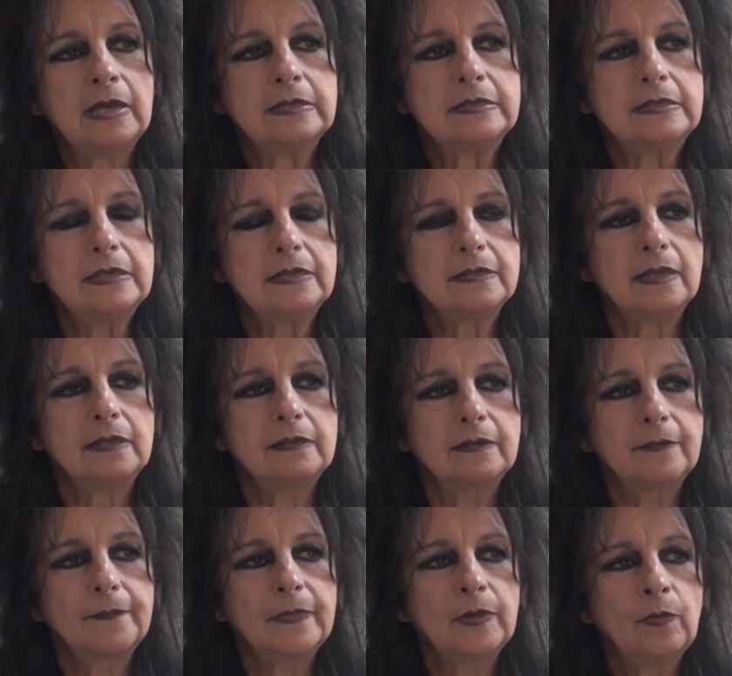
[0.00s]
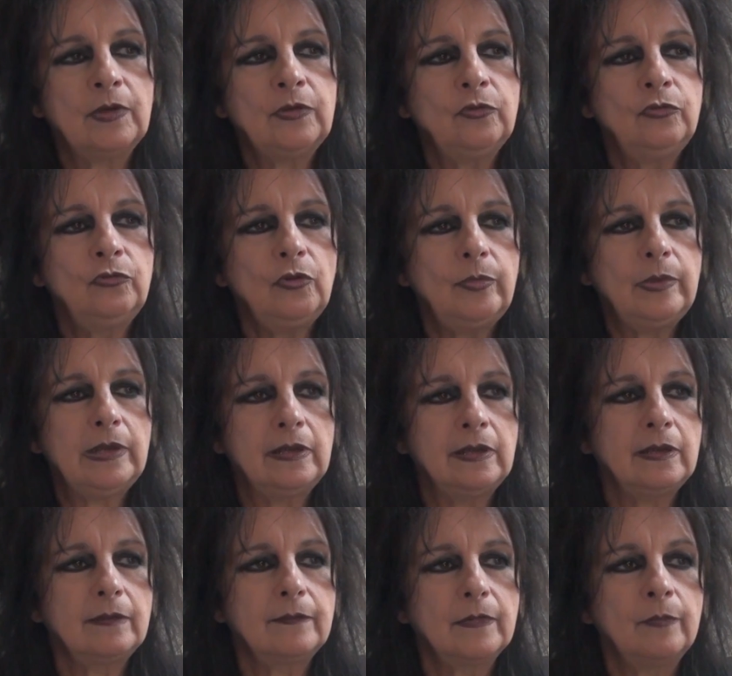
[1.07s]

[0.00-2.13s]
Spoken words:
I think that when you do a building,